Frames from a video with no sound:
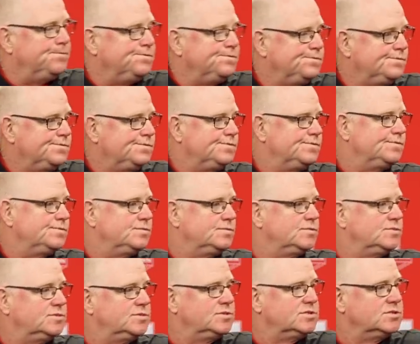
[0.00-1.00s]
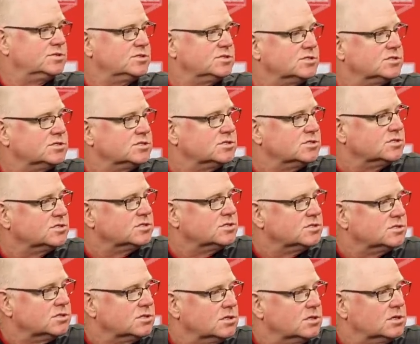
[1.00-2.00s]
How has your relationship with him
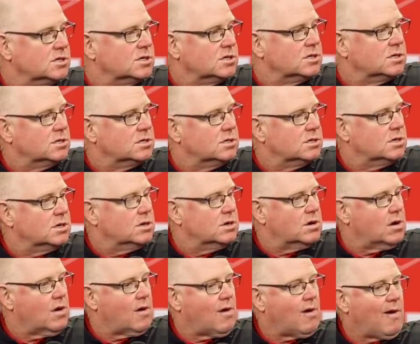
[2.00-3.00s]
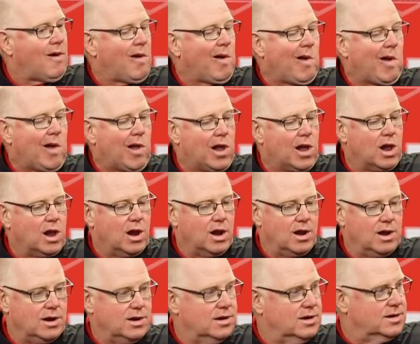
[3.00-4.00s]
evolved and changed from maybe the first
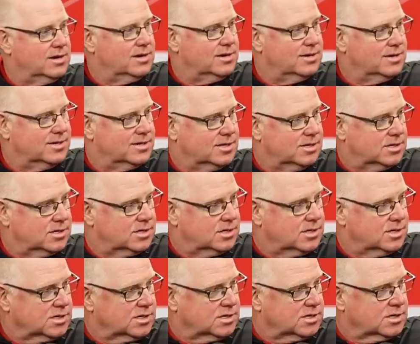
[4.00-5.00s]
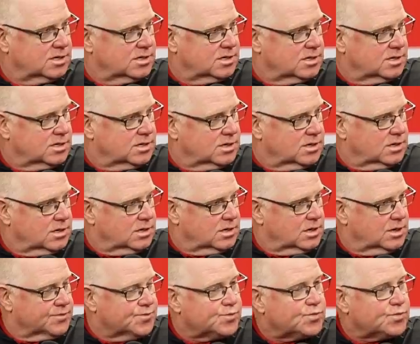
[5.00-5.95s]
time you kind of saw him as an assistant to now?